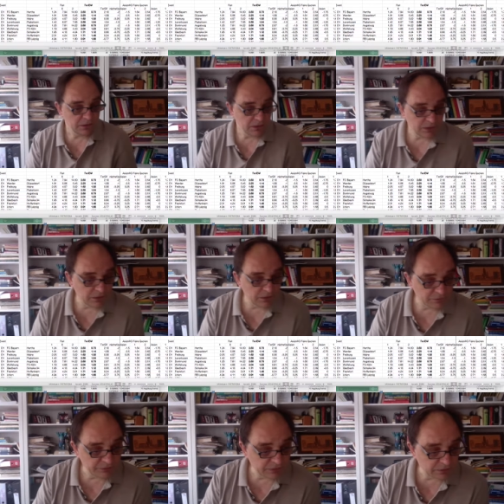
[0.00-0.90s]

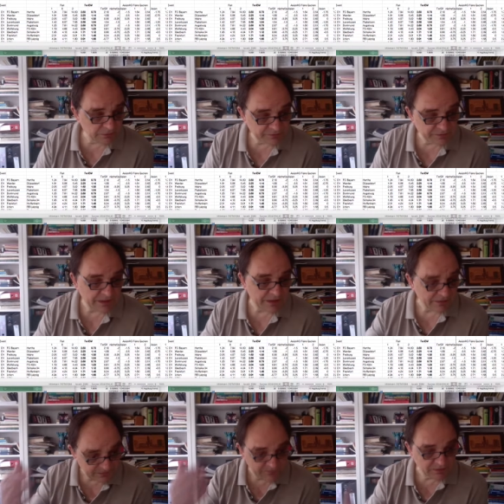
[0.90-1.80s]
3 goals there, and
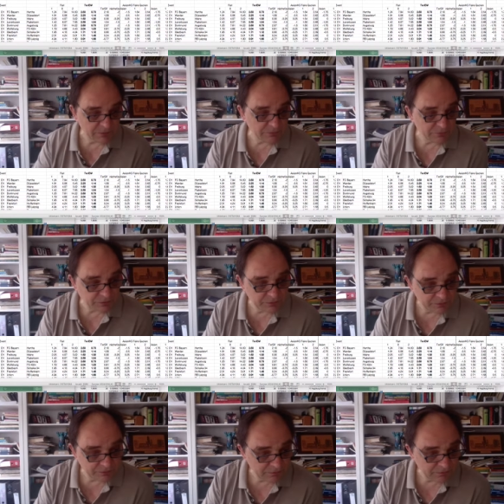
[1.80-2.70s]
he's now
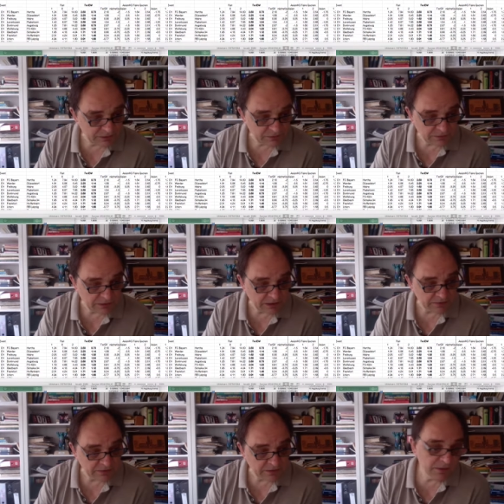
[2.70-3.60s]
went to
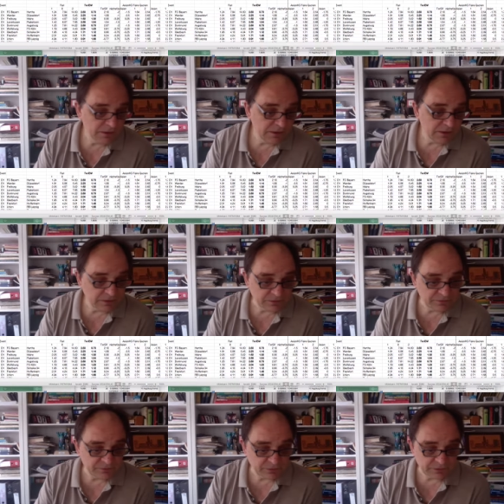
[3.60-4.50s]
Hertha, and now he
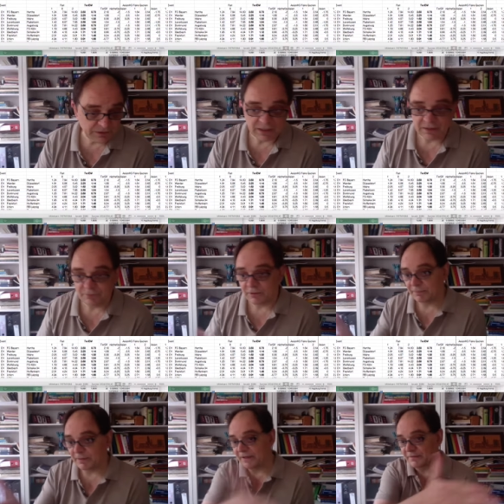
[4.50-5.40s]
scored again,
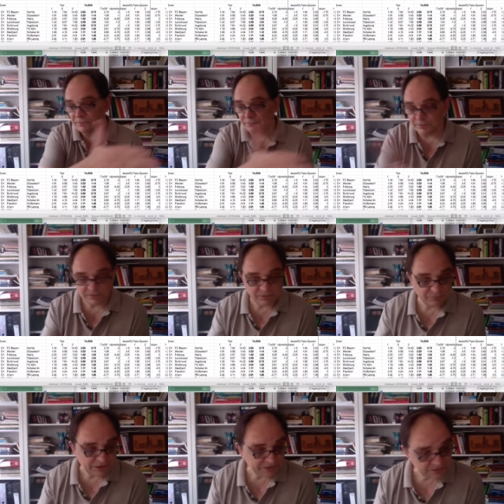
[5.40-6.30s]
whereby this was a
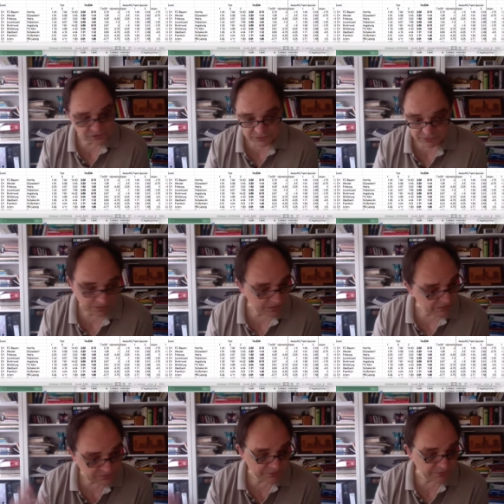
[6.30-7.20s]
deflected shot, and
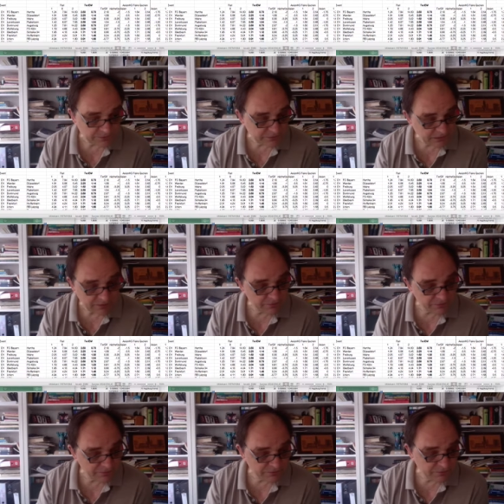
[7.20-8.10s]

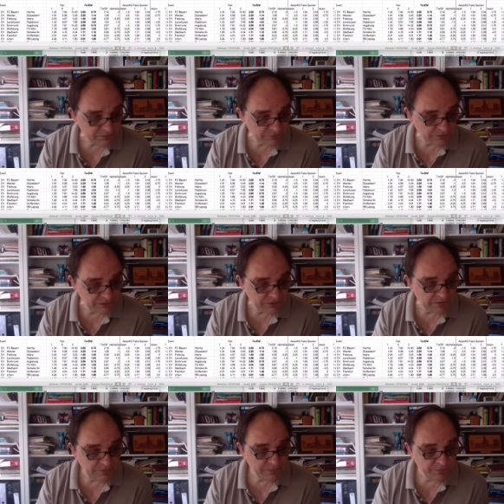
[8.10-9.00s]
things could have gone
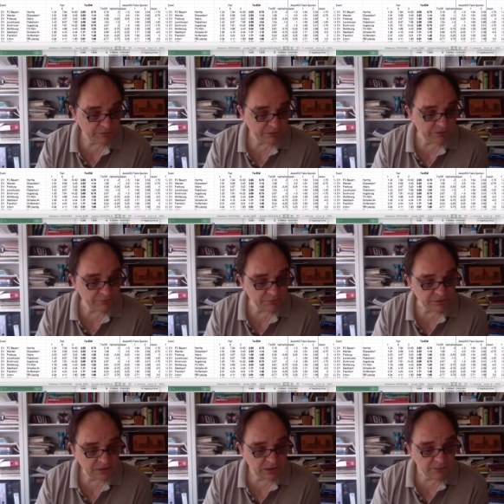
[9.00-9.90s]
very different.
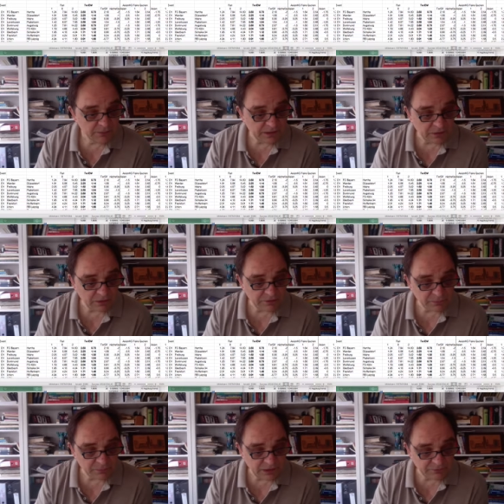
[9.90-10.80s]
But also
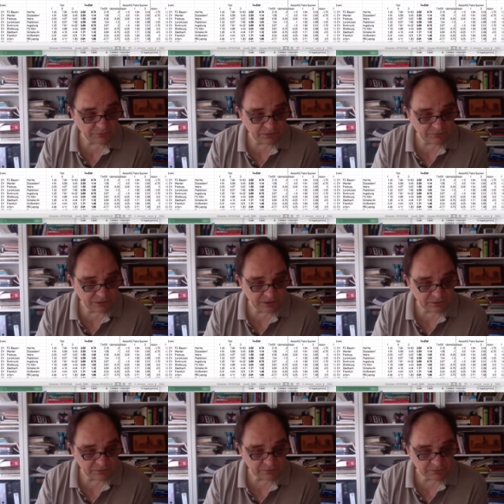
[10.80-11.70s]
we have here in Werder
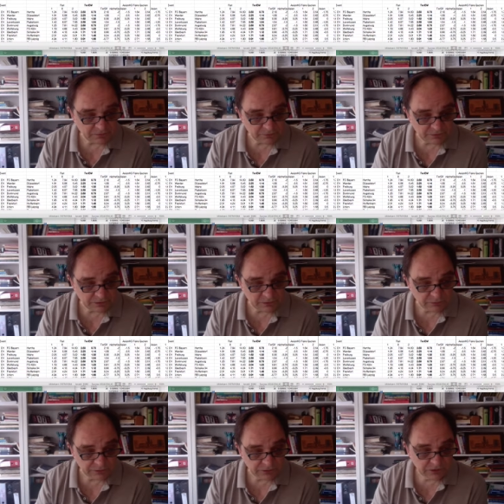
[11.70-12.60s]
Düsseldorf an over.